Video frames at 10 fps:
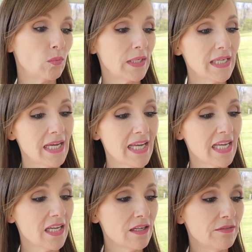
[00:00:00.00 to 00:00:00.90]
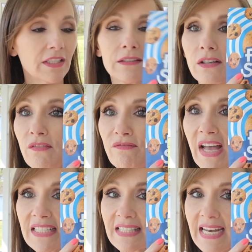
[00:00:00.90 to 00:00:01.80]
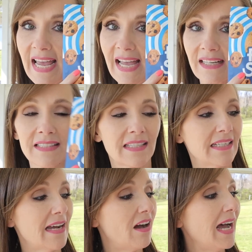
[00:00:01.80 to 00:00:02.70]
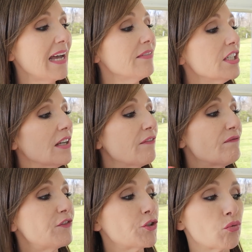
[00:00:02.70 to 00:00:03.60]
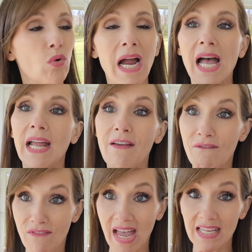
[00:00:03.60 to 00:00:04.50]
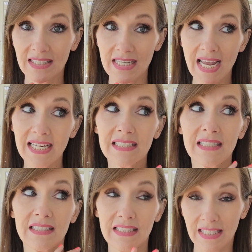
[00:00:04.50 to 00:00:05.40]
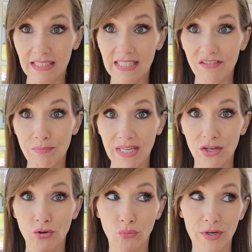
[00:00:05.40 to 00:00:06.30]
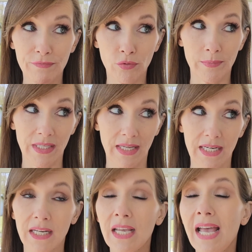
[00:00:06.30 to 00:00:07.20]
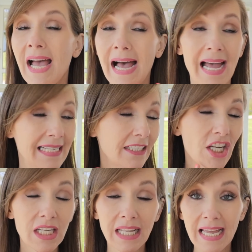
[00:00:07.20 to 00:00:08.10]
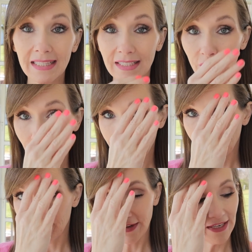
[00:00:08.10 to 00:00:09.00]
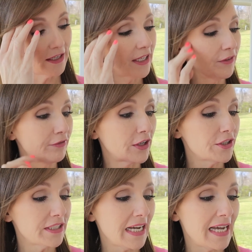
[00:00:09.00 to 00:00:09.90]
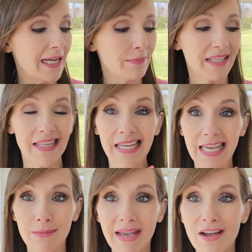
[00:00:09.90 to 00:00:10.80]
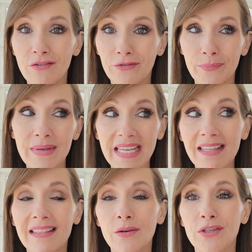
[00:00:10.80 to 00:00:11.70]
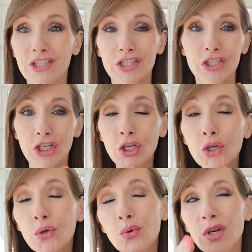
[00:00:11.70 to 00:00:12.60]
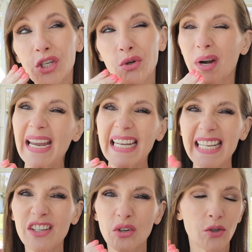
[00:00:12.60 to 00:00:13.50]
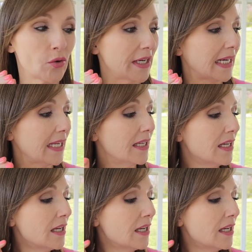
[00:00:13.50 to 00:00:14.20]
We have Fat Snax. Now, I've not tried Fat Snax since they've been reformulated. I did not like them the very first time they came out for me. They were just too grainy or gritty.